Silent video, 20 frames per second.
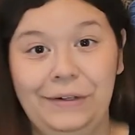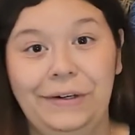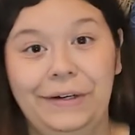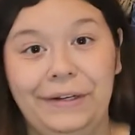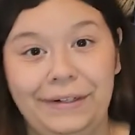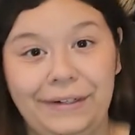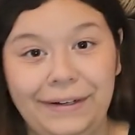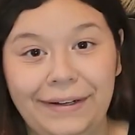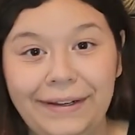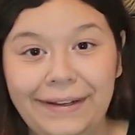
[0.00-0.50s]

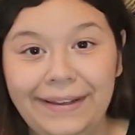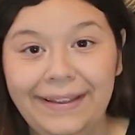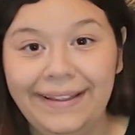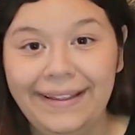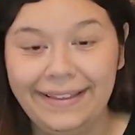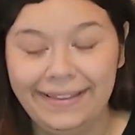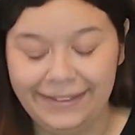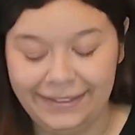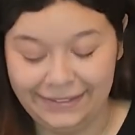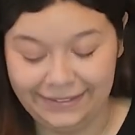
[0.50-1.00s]
on
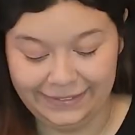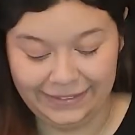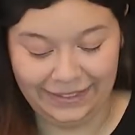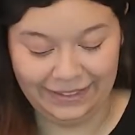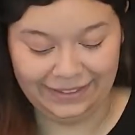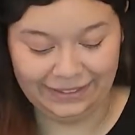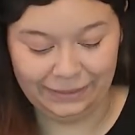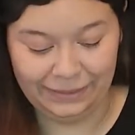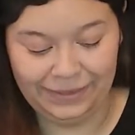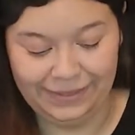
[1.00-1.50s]
these
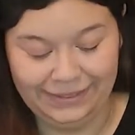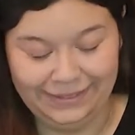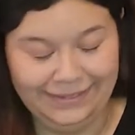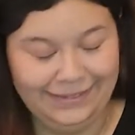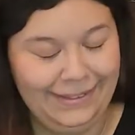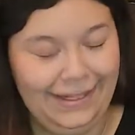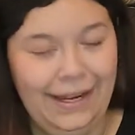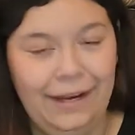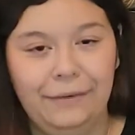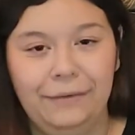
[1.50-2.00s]
things
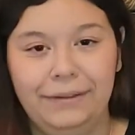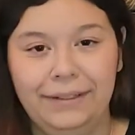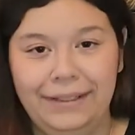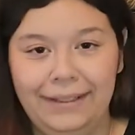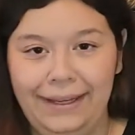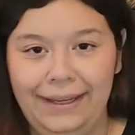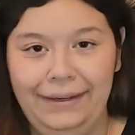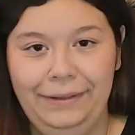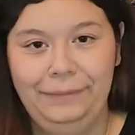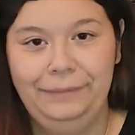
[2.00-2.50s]
because I really
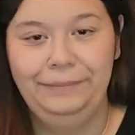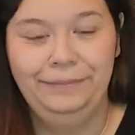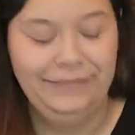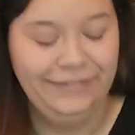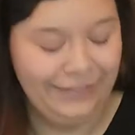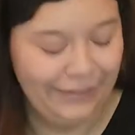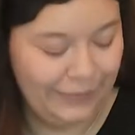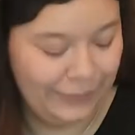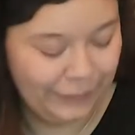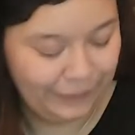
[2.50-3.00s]
like them.
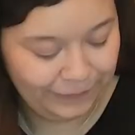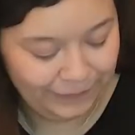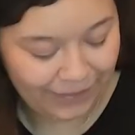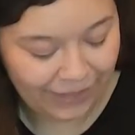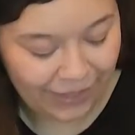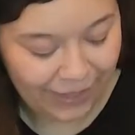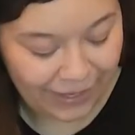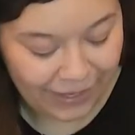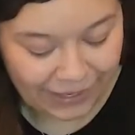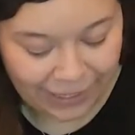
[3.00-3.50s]
So
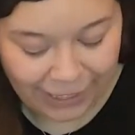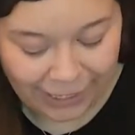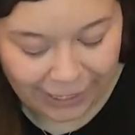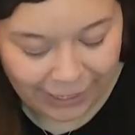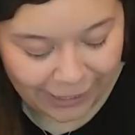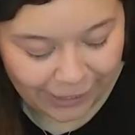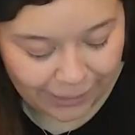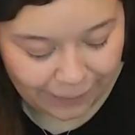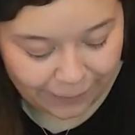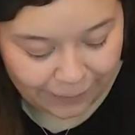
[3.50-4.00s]

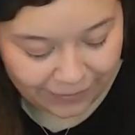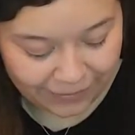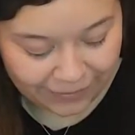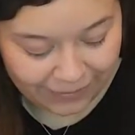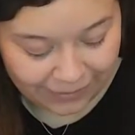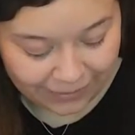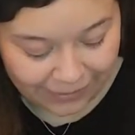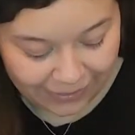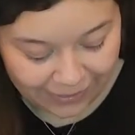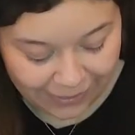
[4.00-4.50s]

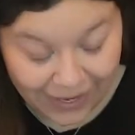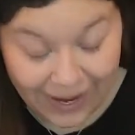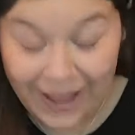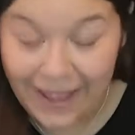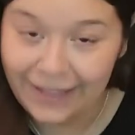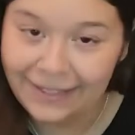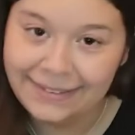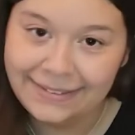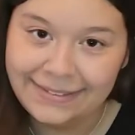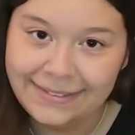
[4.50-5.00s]

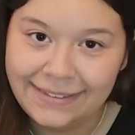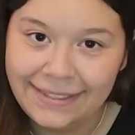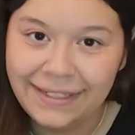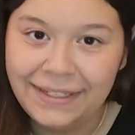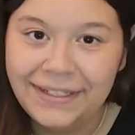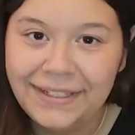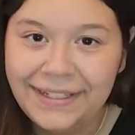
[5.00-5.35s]
next,